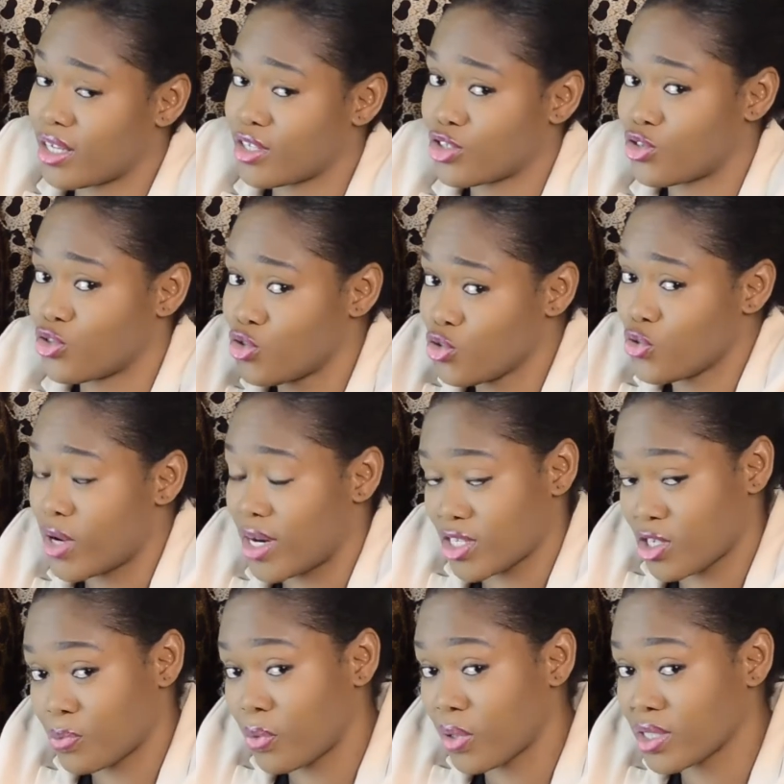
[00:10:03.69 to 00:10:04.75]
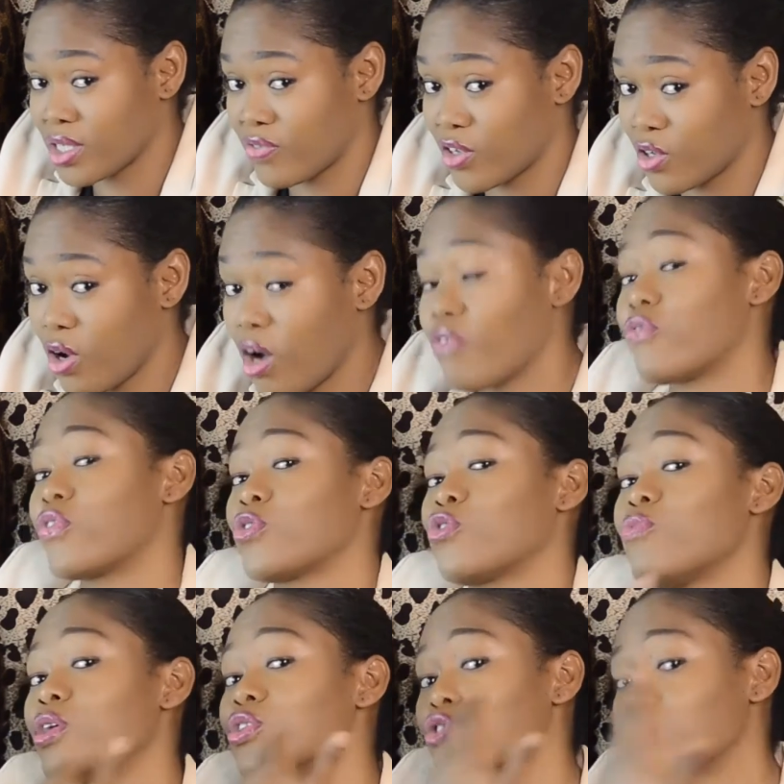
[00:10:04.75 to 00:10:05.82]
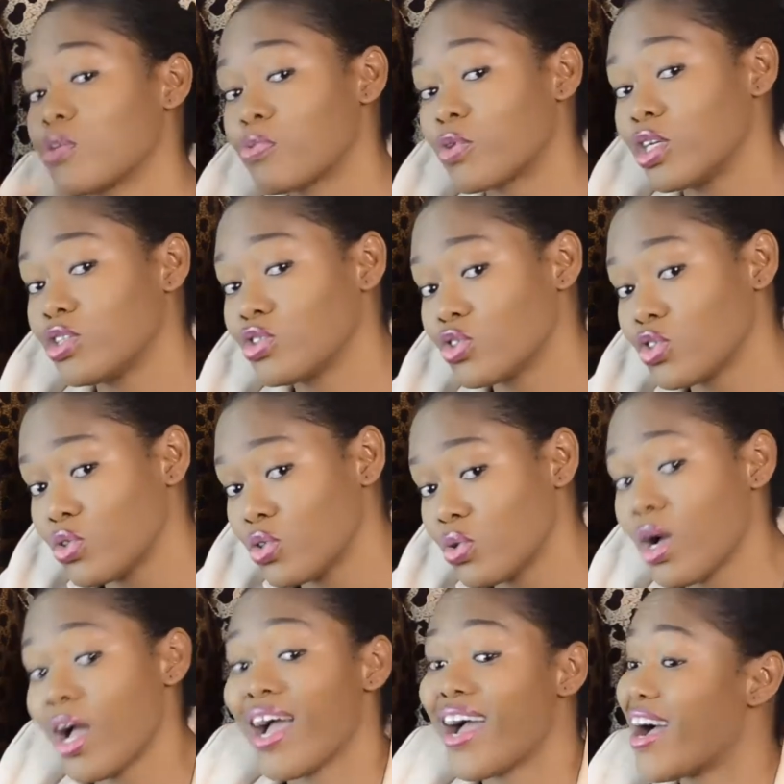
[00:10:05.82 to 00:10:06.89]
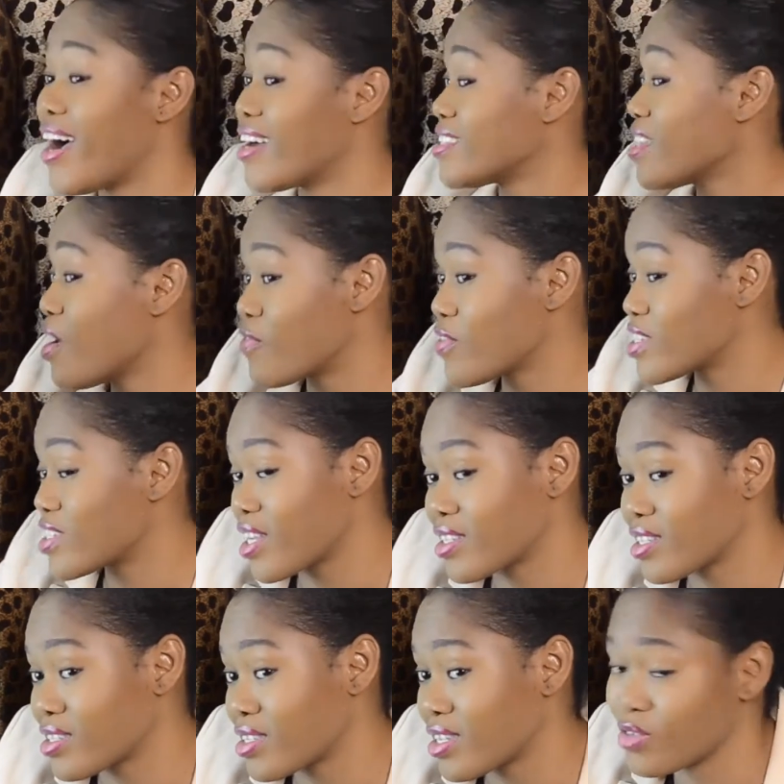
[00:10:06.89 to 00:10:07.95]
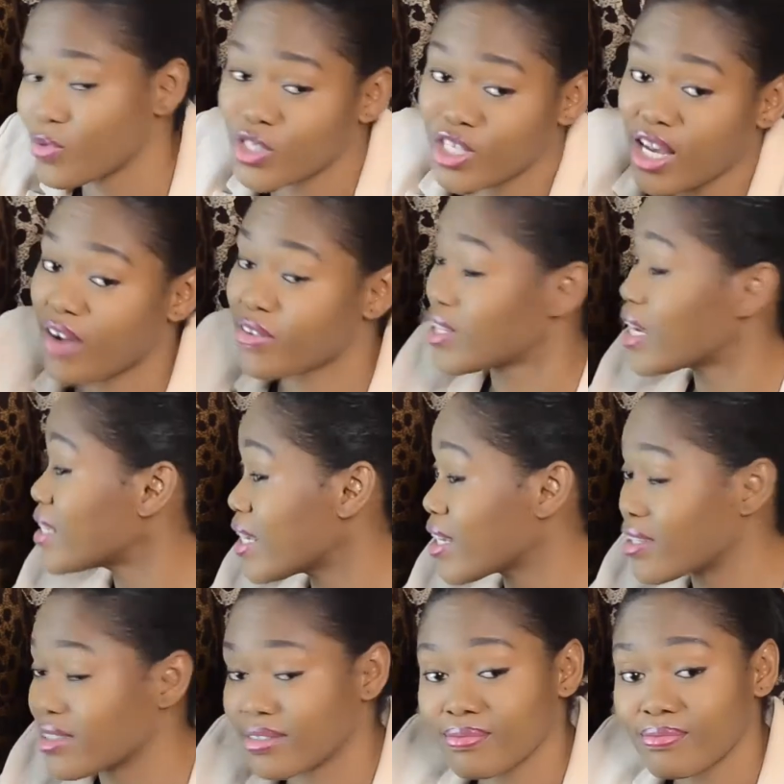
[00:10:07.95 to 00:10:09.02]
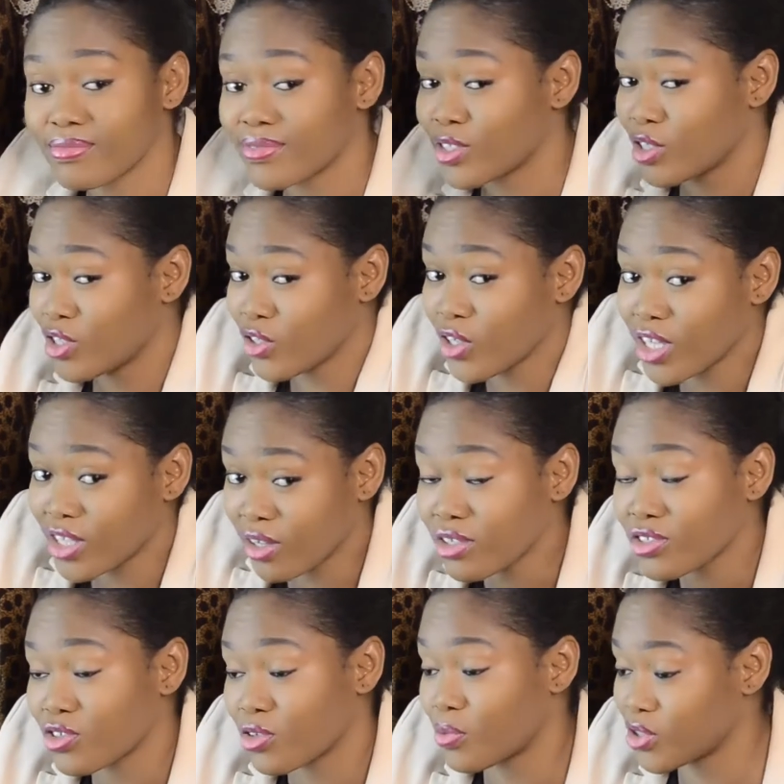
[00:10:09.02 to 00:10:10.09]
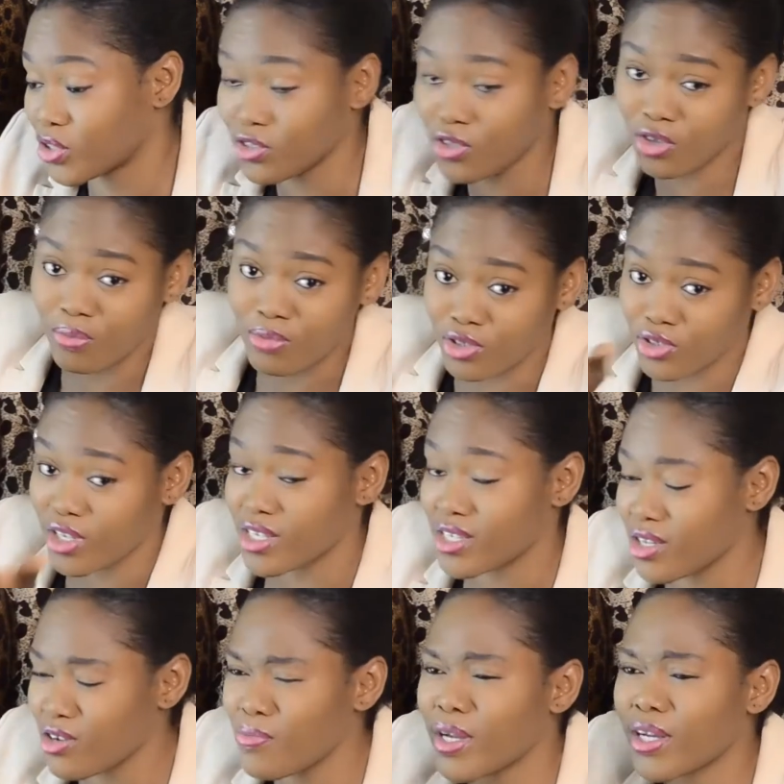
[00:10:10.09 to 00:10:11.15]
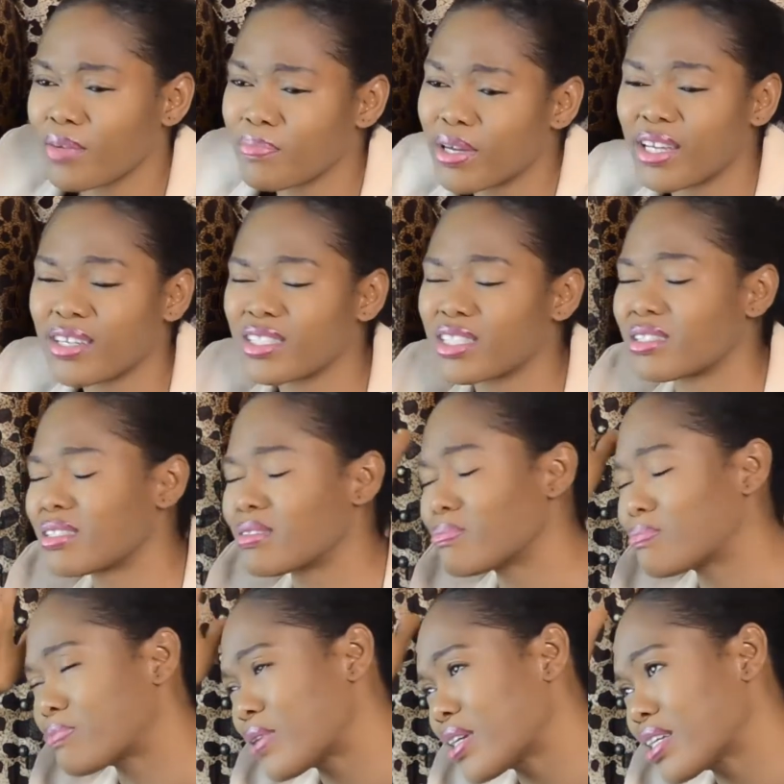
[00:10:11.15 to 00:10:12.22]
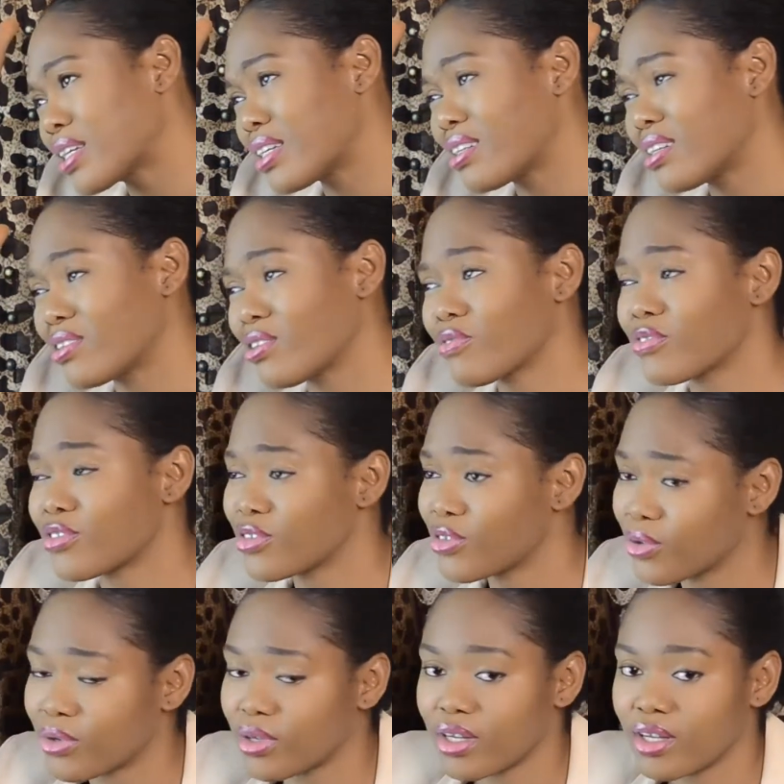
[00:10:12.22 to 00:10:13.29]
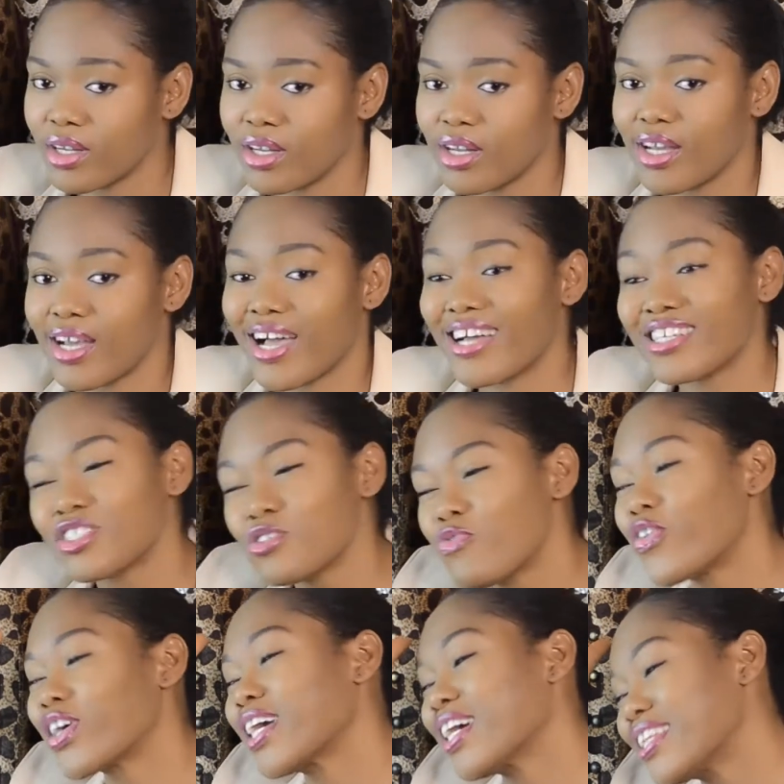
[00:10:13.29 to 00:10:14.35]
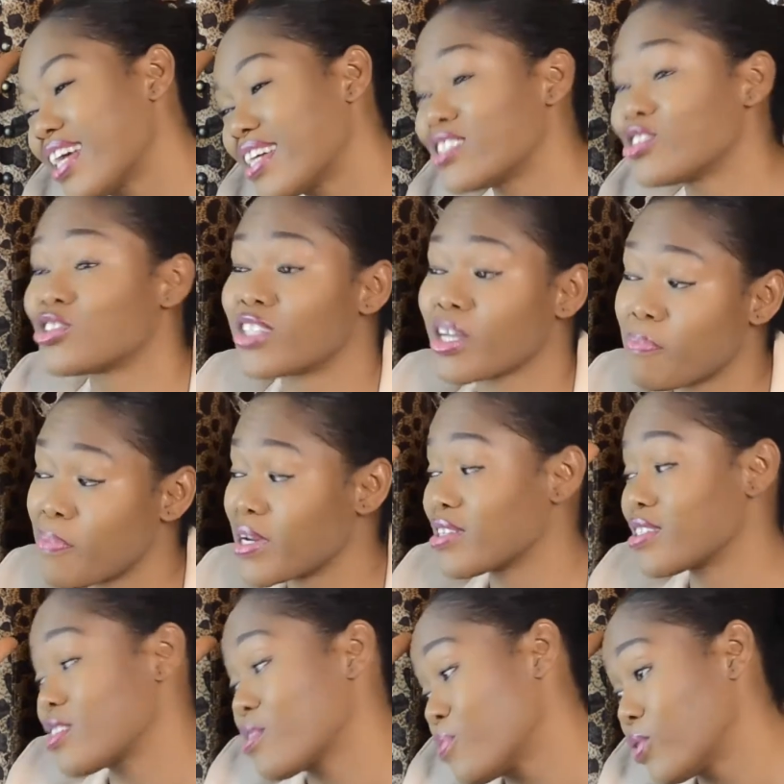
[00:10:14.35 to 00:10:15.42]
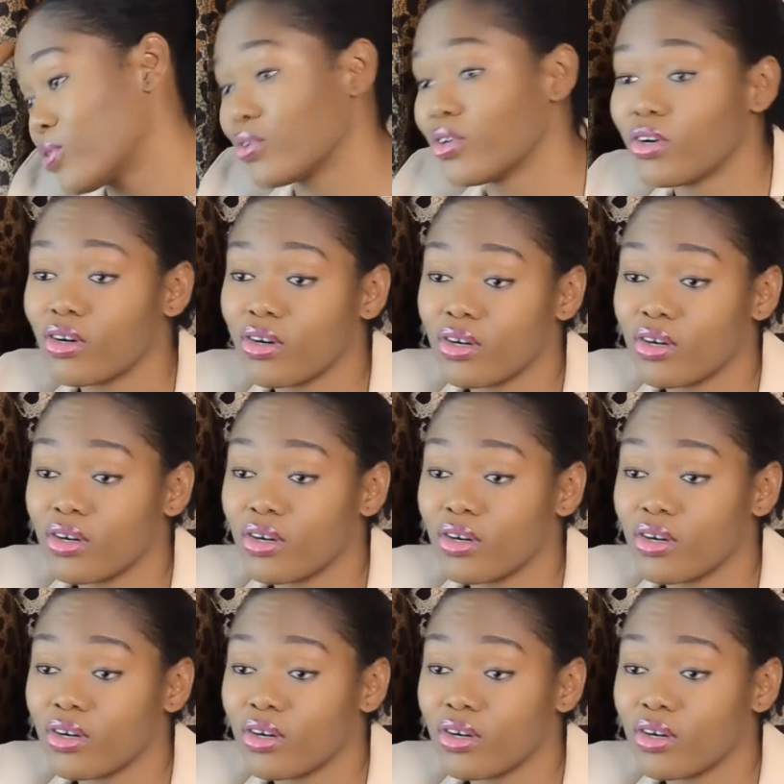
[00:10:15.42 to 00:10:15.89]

that you are supportive enough for the woman to keep running to you at every slightest stage. When she has headache, you know, a doctor, but she's gonna come to you and say, "Oh my God, my head is breaking. I don't even know." and she'll forget that she should take paracetamol.